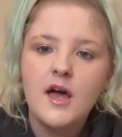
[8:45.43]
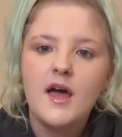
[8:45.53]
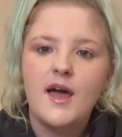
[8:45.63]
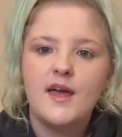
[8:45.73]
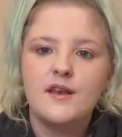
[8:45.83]

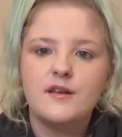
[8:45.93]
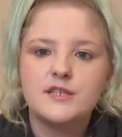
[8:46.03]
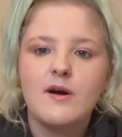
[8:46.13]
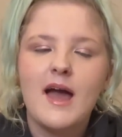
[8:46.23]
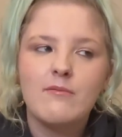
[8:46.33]
and
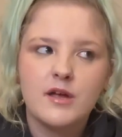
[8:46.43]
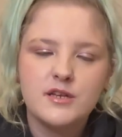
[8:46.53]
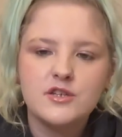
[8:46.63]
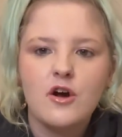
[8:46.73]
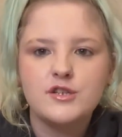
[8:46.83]
so I am going to
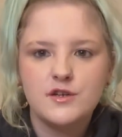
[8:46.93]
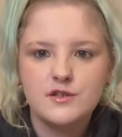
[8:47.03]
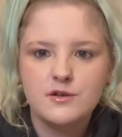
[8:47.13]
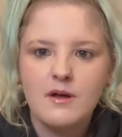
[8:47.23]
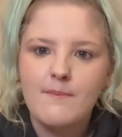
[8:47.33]
start doing
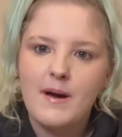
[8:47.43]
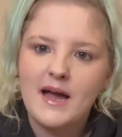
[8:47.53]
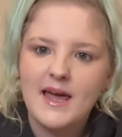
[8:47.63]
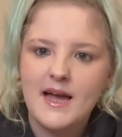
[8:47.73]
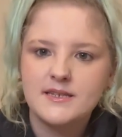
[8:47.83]
some like
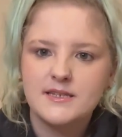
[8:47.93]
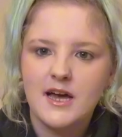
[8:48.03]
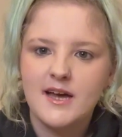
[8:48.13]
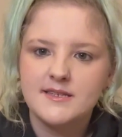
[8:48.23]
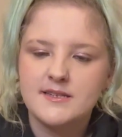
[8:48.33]
back
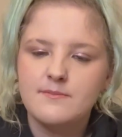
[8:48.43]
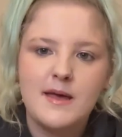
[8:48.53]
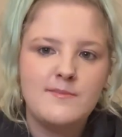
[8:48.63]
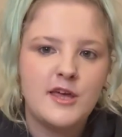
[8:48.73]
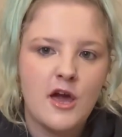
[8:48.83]
exercises and
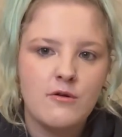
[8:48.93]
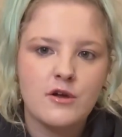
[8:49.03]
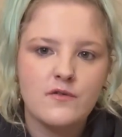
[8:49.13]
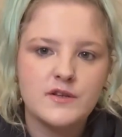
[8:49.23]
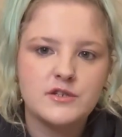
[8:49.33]
maybe
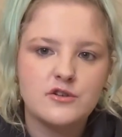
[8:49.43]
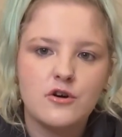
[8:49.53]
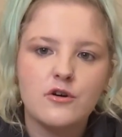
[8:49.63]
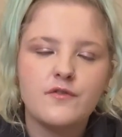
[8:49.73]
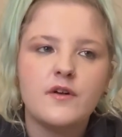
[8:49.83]
yoga and
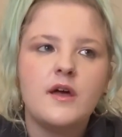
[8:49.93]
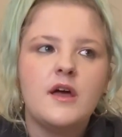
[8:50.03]
stuff.